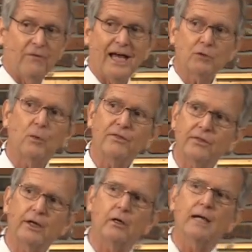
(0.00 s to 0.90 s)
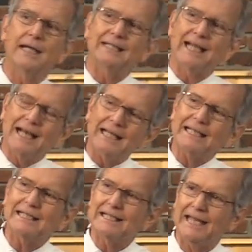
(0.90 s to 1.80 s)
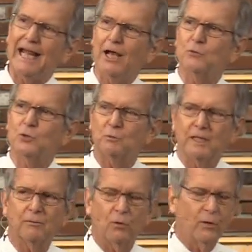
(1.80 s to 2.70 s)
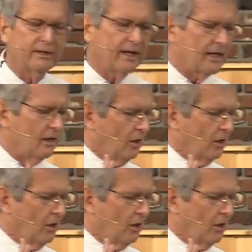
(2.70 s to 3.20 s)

that's what they're telling the townspeople when they